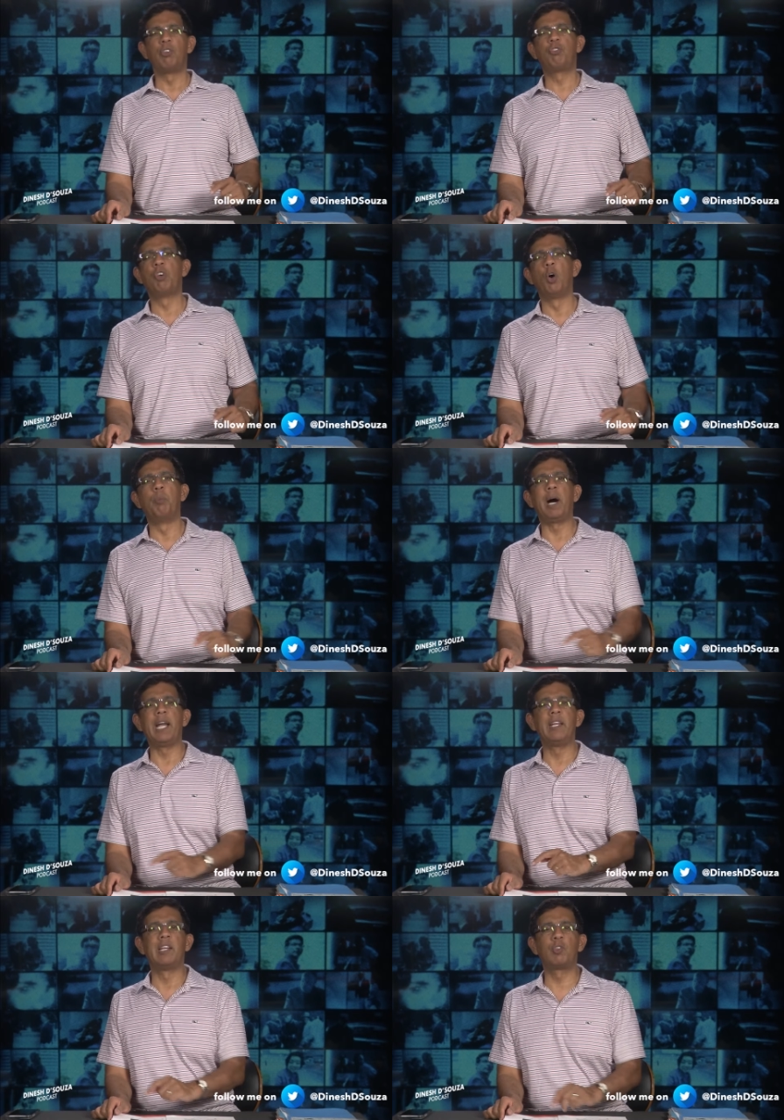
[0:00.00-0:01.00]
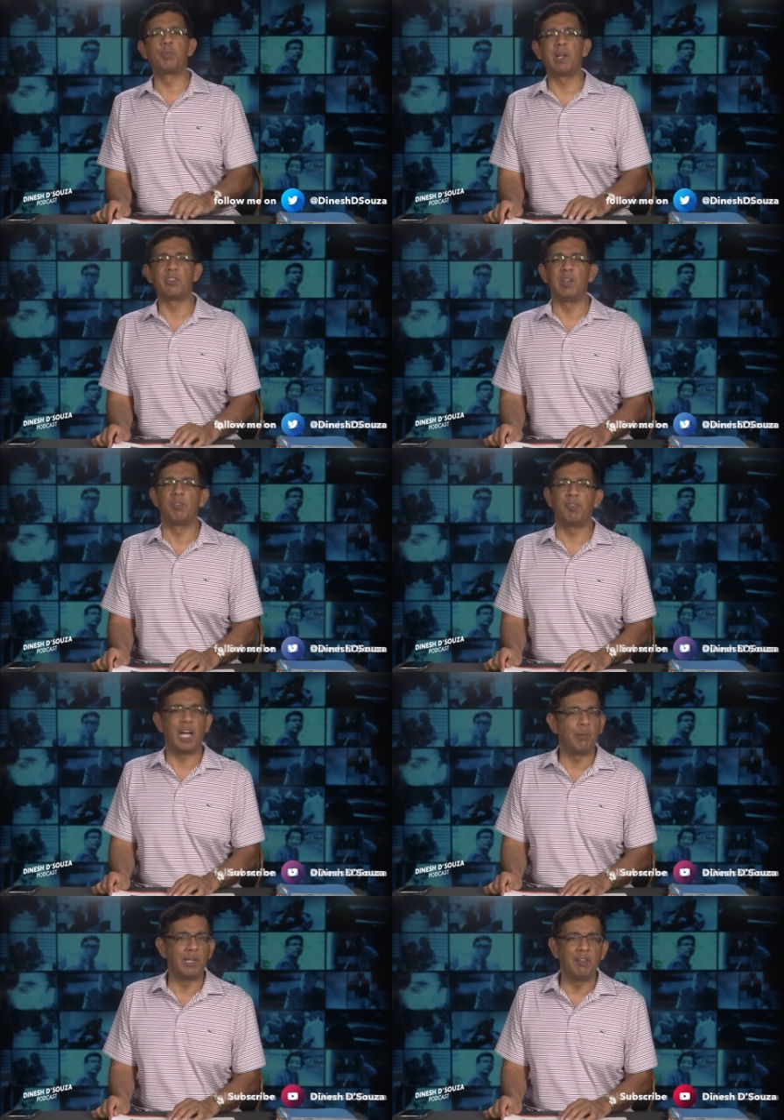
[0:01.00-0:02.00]
Joe Biden expressing
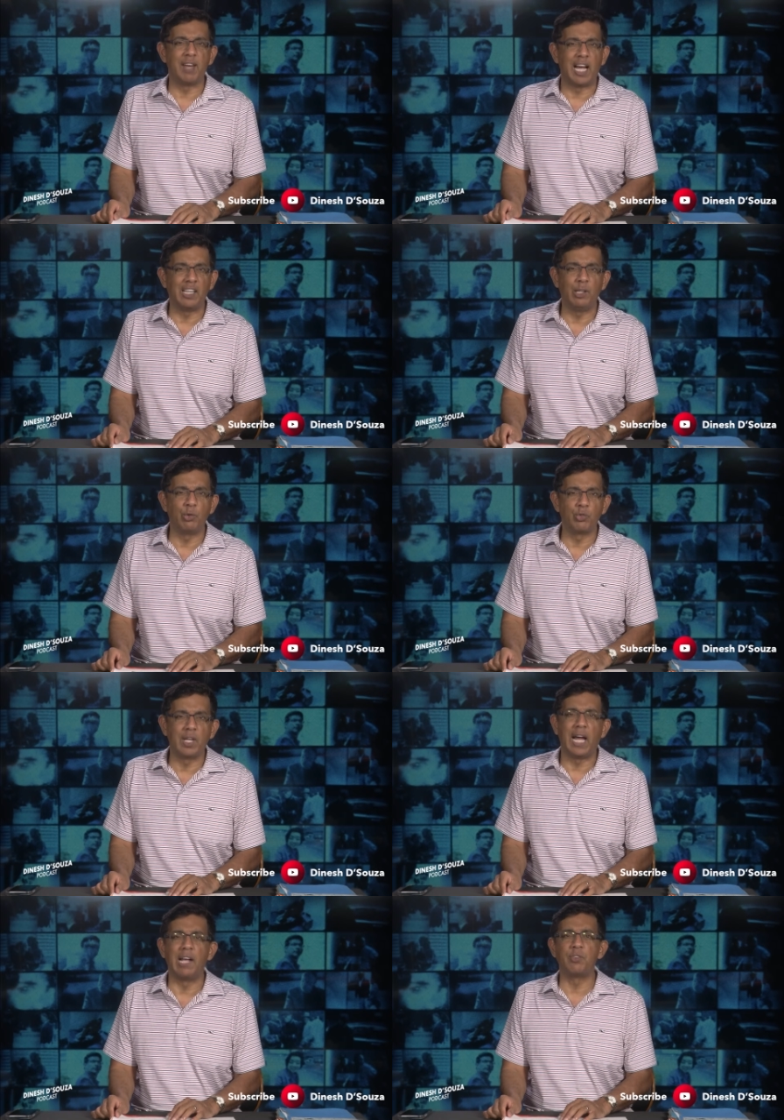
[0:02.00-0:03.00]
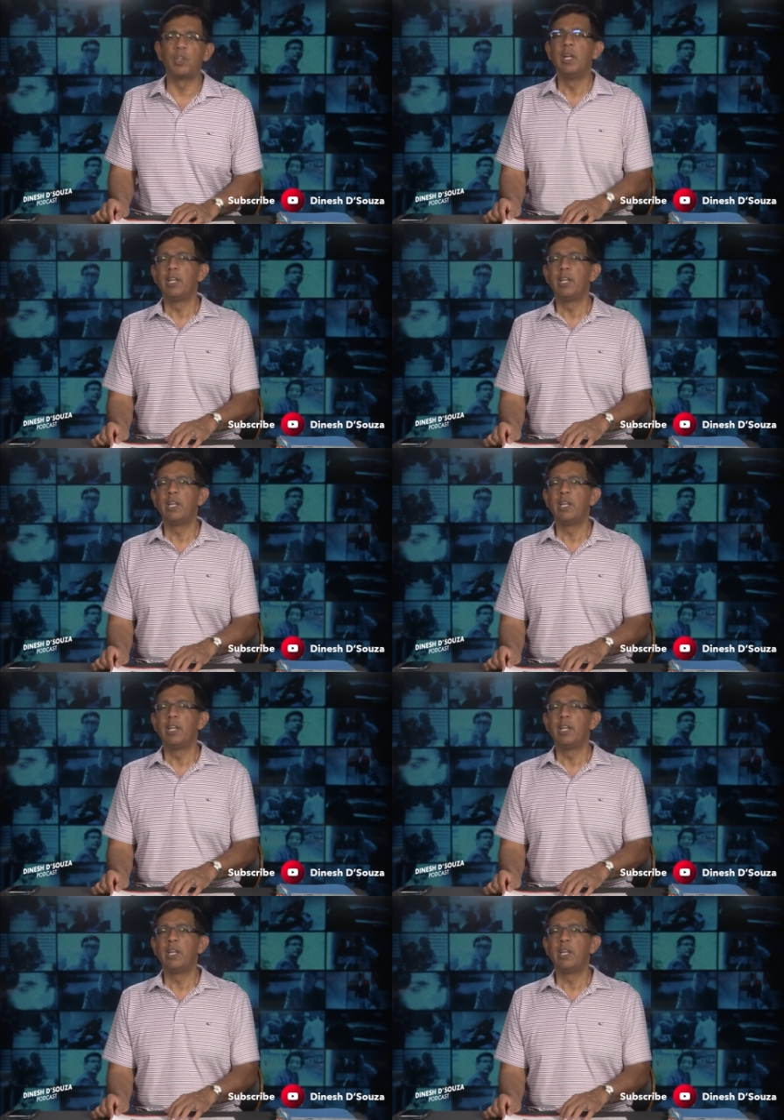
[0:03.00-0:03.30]
family values, guys.